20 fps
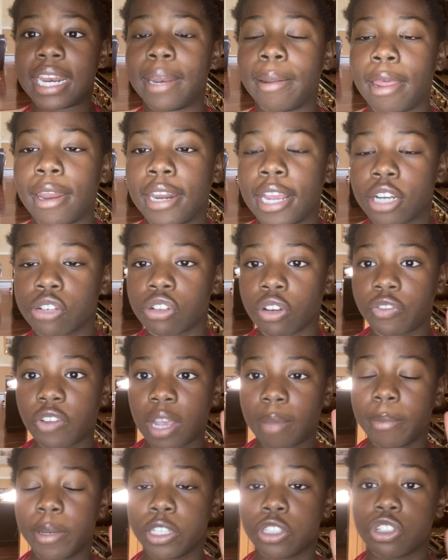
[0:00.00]
an extra 5
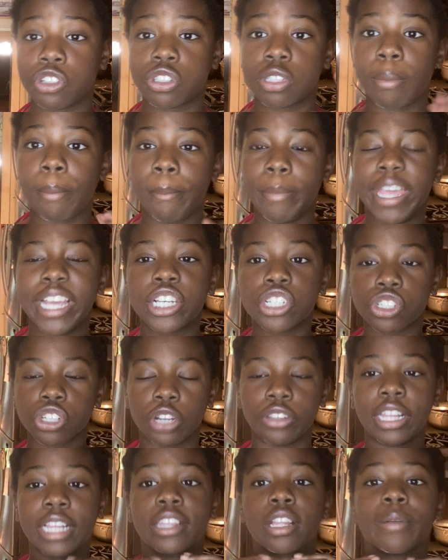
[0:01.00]
minutes just to make sure that
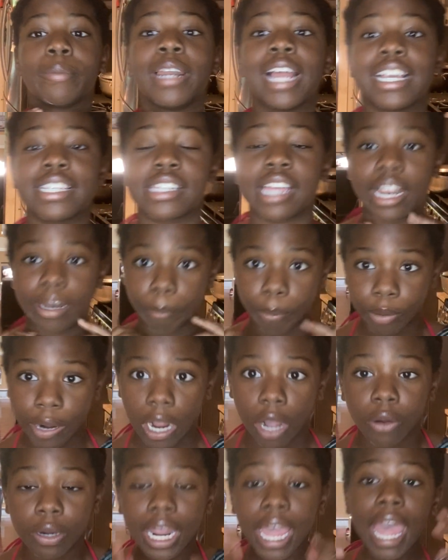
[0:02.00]
they're nice and brown
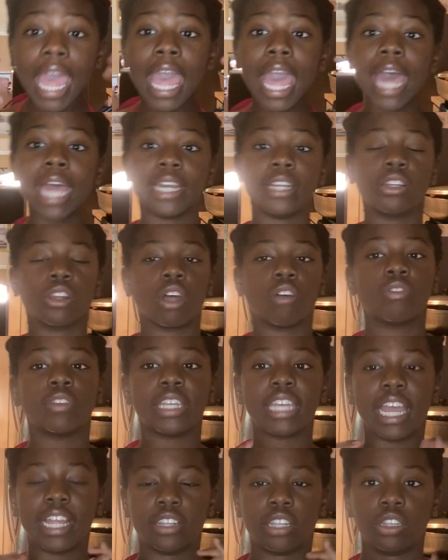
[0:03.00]
and lovely
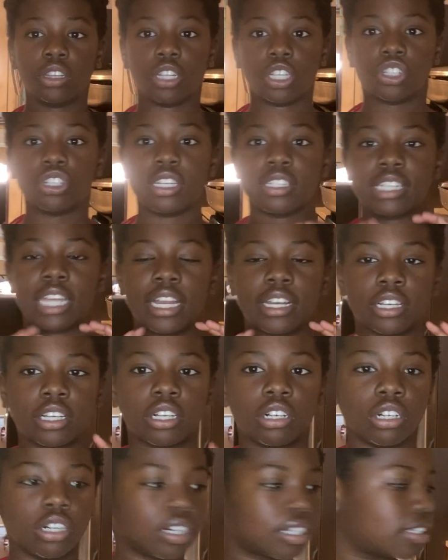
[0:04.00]
and delicious and
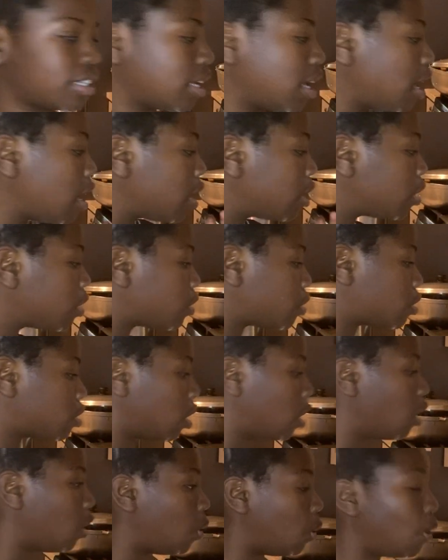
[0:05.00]
cooked.
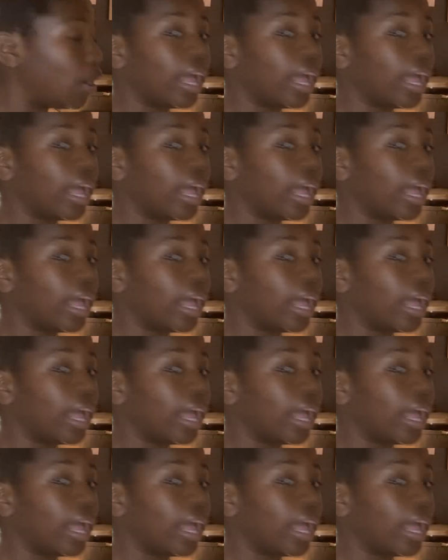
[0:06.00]
So